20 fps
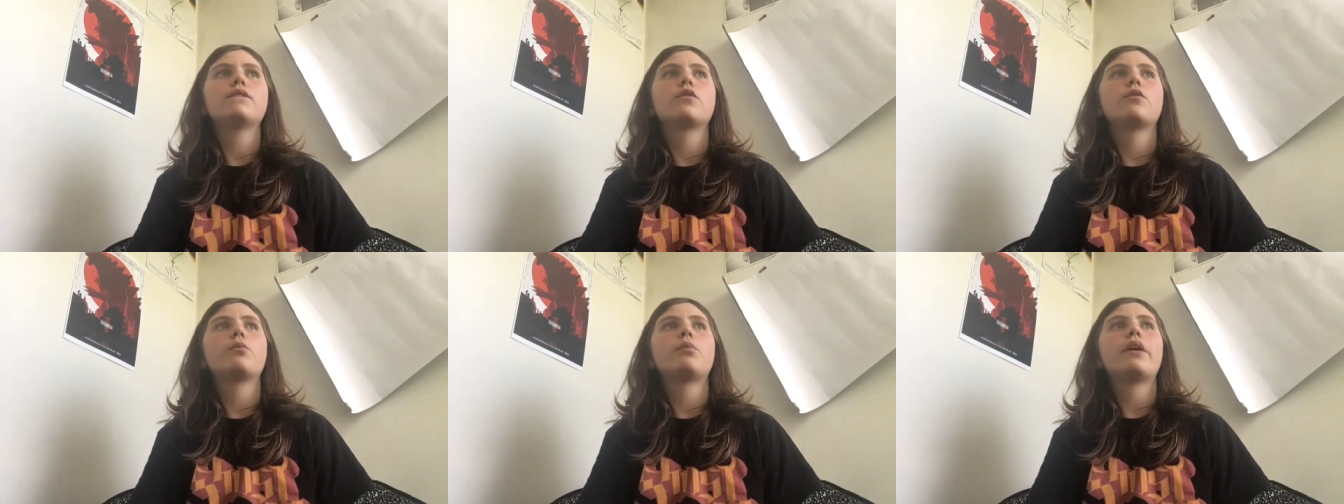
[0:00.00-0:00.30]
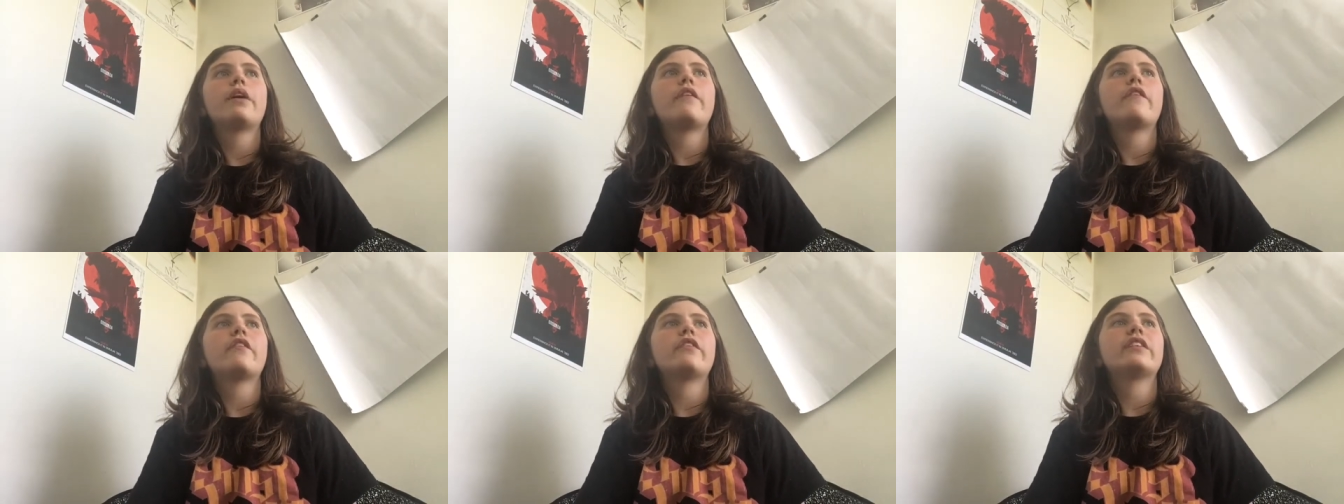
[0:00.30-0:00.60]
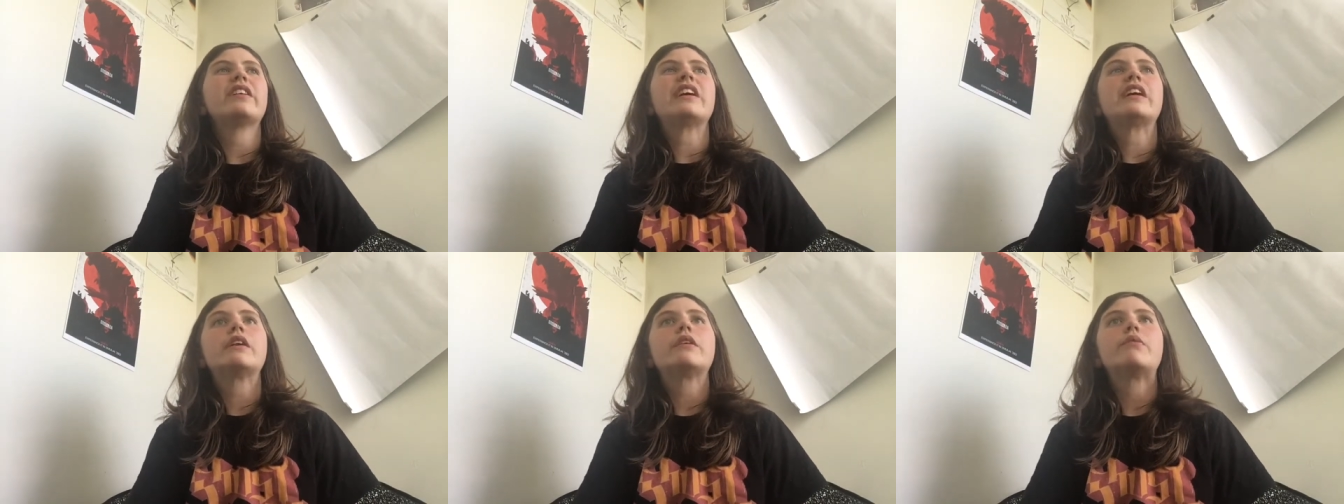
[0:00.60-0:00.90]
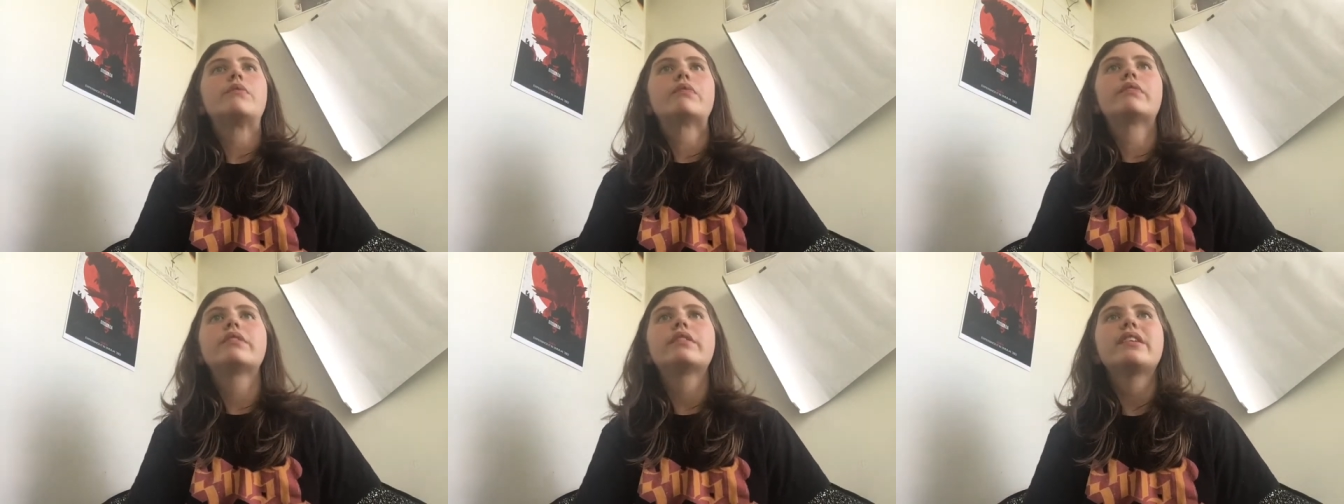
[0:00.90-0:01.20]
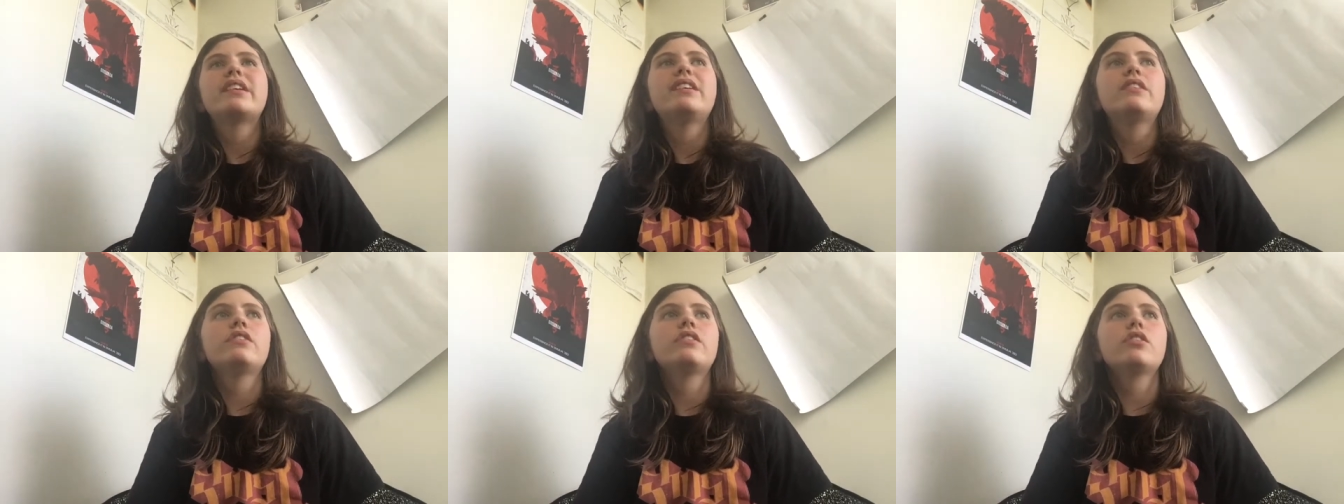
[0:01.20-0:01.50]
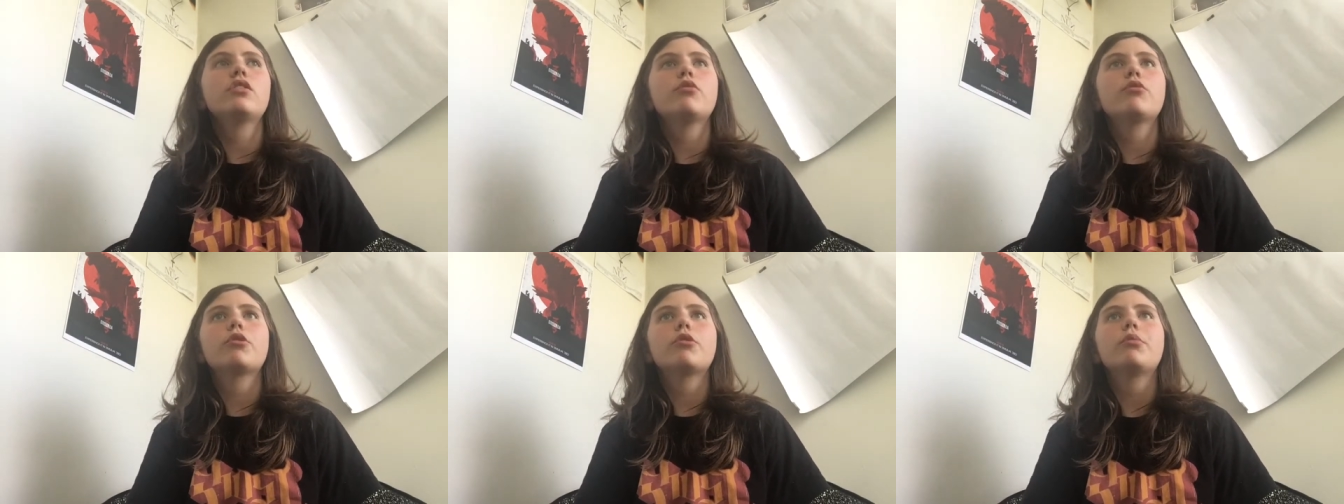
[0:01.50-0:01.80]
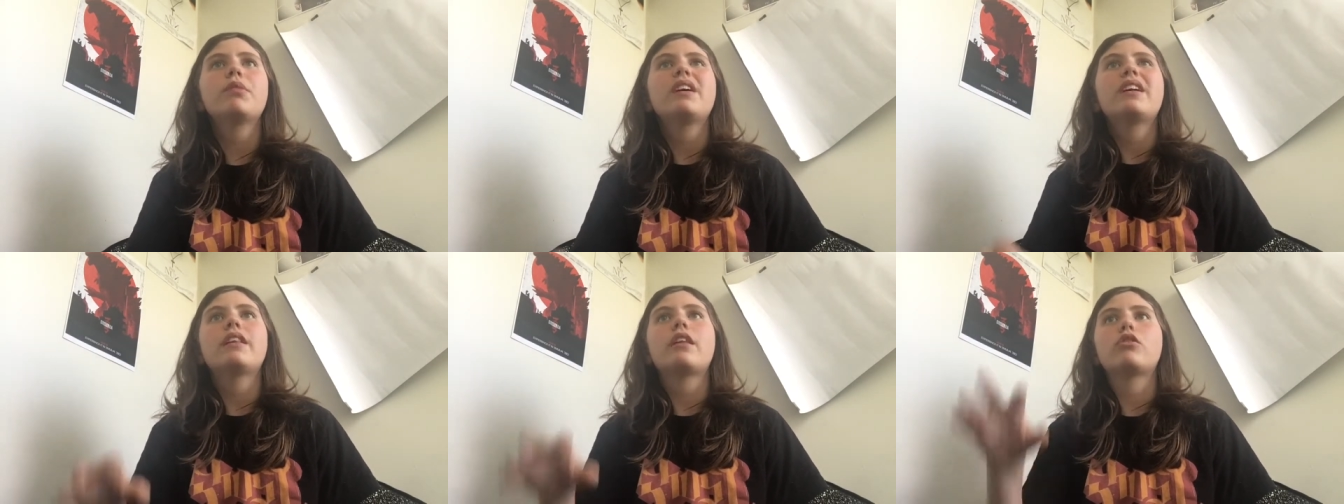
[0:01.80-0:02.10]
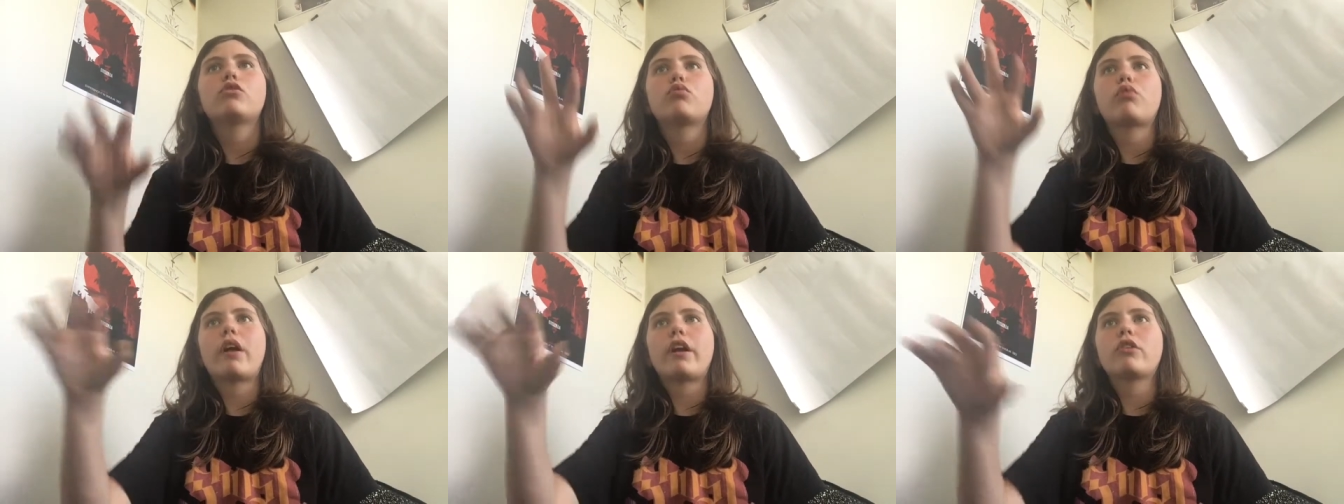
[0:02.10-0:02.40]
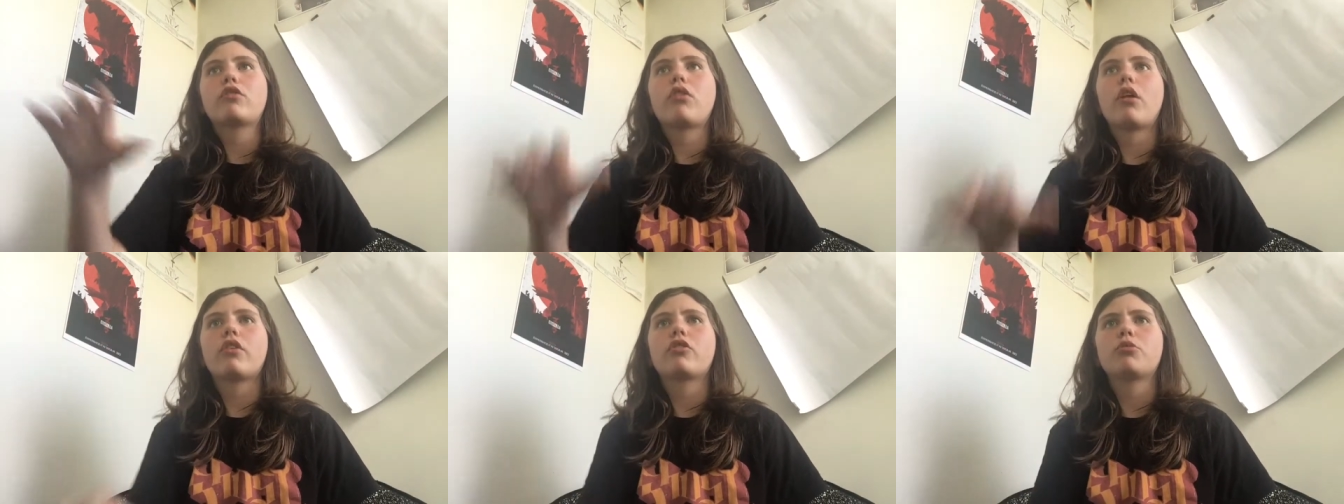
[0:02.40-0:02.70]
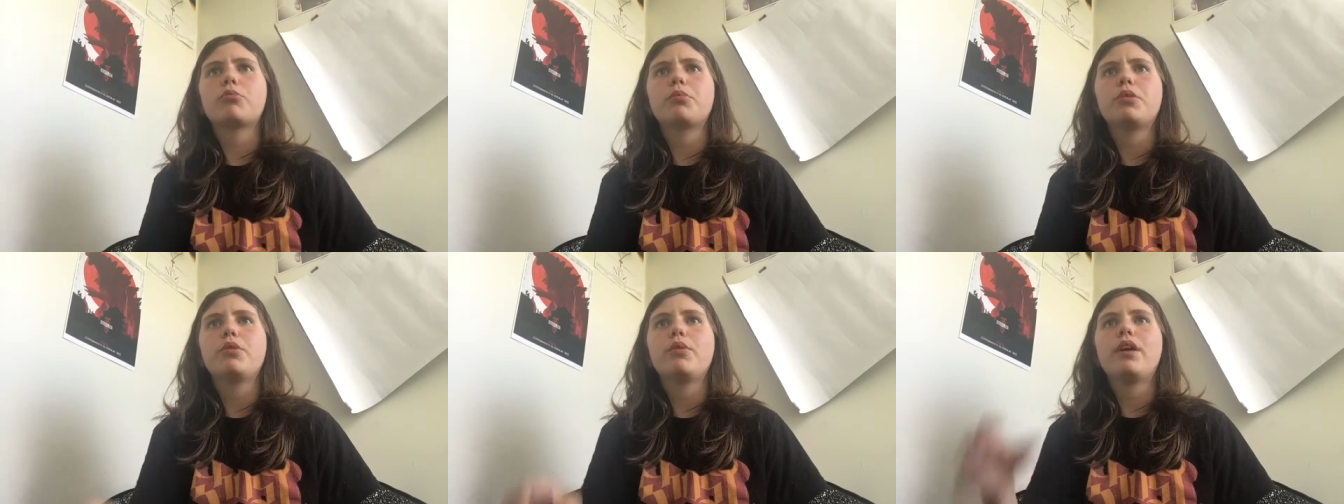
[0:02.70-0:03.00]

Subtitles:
But he's in the room that's right across from you,